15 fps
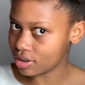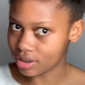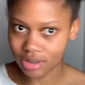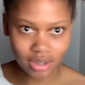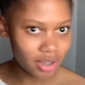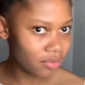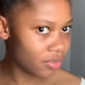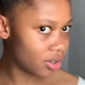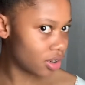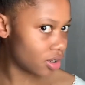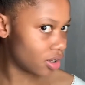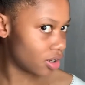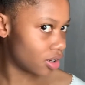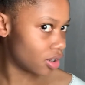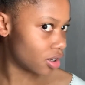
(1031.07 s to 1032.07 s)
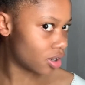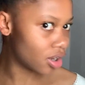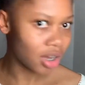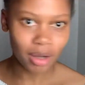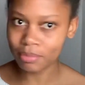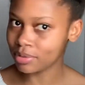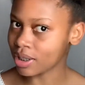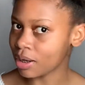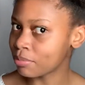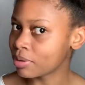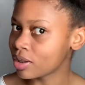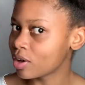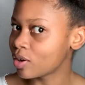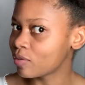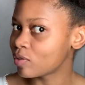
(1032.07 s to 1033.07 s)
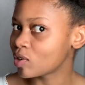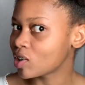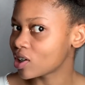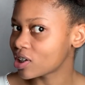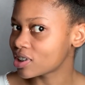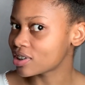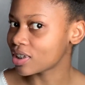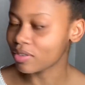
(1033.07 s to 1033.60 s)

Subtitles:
Is it even? Comment down below if you think it's